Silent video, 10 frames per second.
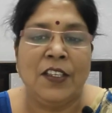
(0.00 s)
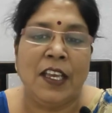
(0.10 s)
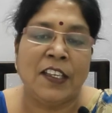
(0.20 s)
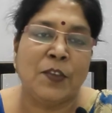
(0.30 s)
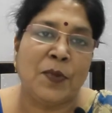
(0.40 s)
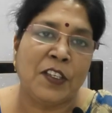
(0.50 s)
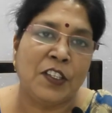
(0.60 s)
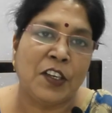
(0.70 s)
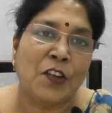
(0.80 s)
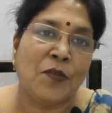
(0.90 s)
the
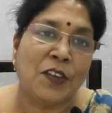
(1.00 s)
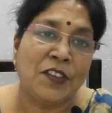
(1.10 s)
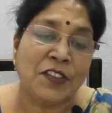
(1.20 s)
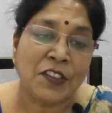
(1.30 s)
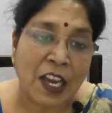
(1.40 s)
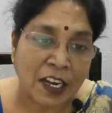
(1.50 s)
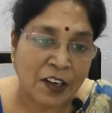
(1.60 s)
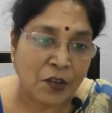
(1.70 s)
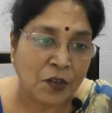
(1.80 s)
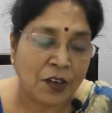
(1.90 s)
expression of his
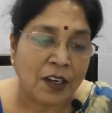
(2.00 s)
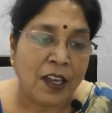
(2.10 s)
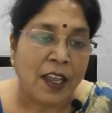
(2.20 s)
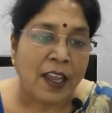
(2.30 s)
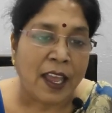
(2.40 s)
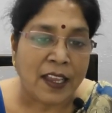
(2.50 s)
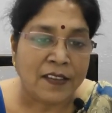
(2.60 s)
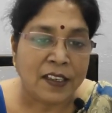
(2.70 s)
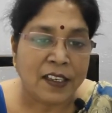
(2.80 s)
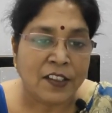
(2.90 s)
childhood.
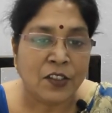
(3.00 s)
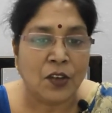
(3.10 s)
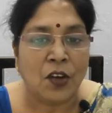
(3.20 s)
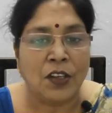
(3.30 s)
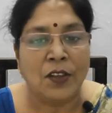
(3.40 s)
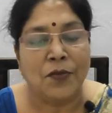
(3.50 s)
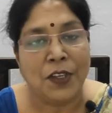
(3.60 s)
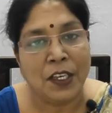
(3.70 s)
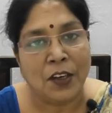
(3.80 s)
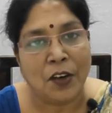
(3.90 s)
Hazlitt's On the
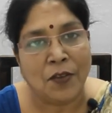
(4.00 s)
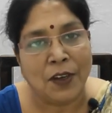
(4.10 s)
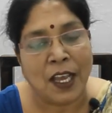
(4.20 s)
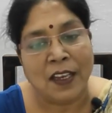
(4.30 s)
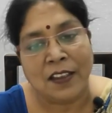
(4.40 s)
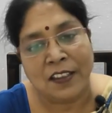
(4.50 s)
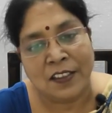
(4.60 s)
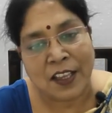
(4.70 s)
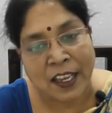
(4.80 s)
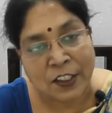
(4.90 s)
Fear of Death
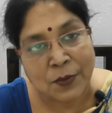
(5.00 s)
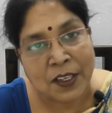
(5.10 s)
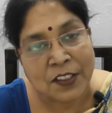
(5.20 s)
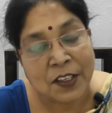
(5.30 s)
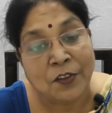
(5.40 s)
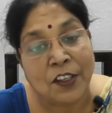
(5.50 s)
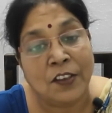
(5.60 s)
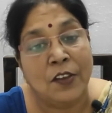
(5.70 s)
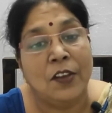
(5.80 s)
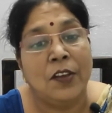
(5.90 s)
is expressive
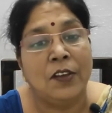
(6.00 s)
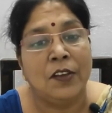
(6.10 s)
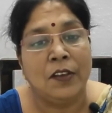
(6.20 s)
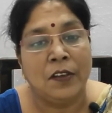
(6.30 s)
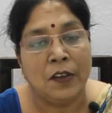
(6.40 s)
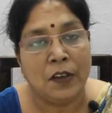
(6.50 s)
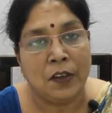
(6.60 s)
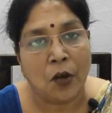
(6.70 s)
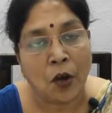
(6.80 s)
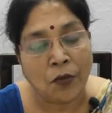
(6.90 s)

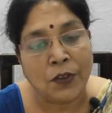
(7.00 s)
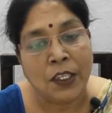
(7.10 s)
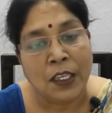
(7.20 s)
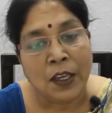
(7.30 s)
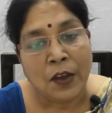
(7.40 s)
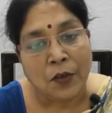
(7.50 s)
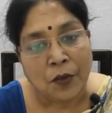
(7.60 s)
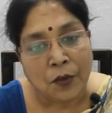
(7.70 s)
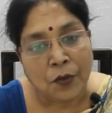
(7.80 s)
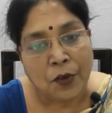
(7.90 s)
of
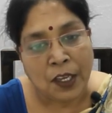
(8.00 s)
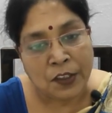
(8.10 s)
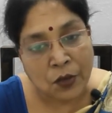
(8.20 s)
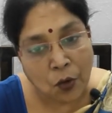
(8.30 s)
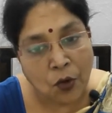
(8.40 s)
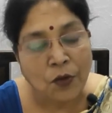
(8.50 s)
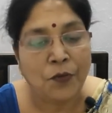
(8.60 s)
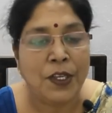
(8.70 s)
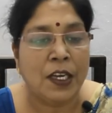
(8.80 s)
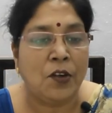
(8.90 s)
his own
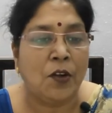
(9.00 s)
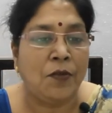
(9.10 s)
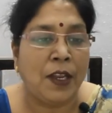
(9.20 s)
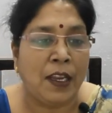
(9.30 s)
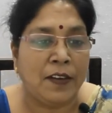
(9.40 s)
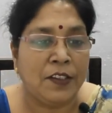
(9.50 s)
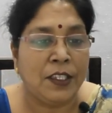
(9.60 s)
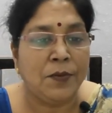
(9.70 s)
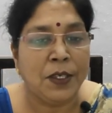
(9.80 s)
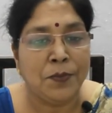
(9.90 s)
fear of death.
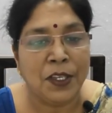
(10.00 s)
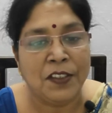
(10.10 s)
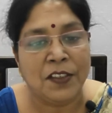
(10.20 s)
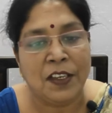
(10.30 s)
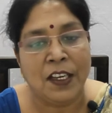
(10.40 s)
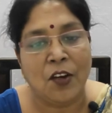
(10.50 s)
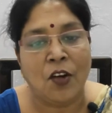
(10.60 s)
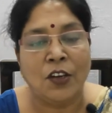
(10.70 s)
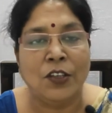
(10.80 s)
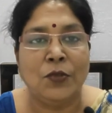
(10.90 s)
J.B. Priestley
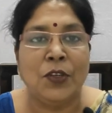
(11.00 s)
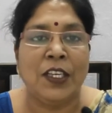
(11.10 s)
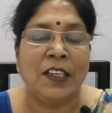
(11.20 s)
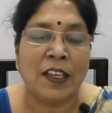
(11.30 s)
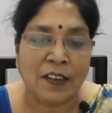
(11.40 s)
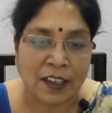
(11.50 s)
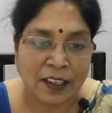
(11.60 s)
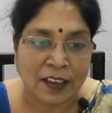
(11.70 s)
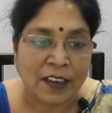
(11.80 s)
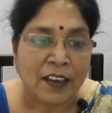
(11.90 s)
on Doing
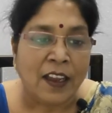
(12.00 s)
Nothing